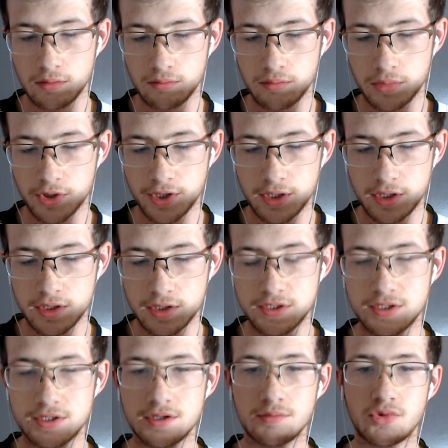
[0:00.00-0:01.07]
but
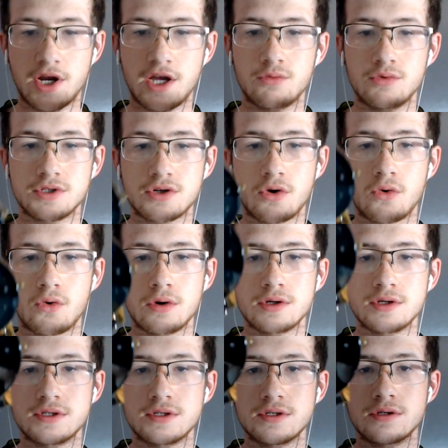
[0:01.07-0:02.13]
the brand was
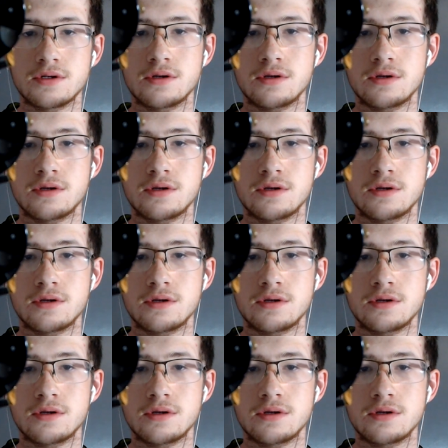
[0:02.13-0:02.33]
Quartz.